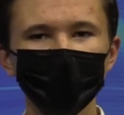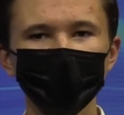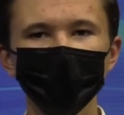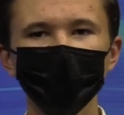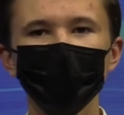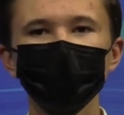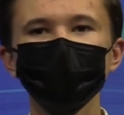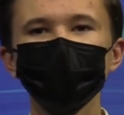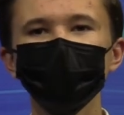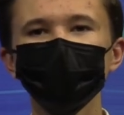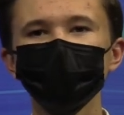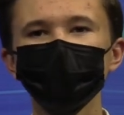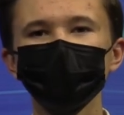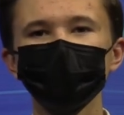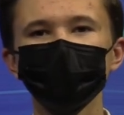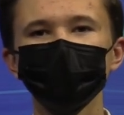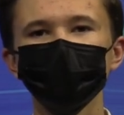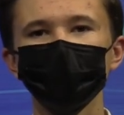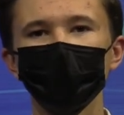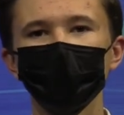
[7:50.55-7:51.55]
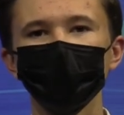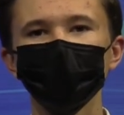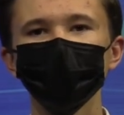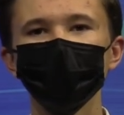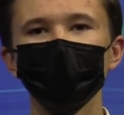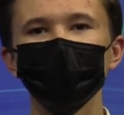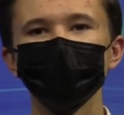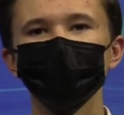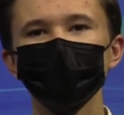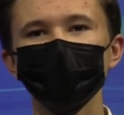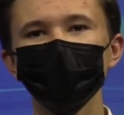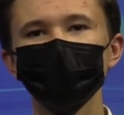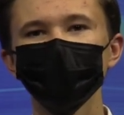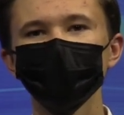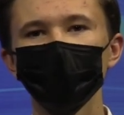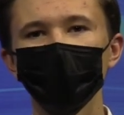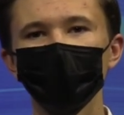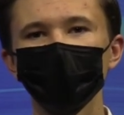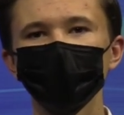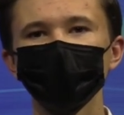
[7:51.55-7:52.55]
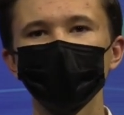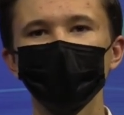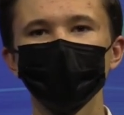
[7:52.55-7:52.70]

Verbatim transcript: Contact Mr. Sparks at dsparks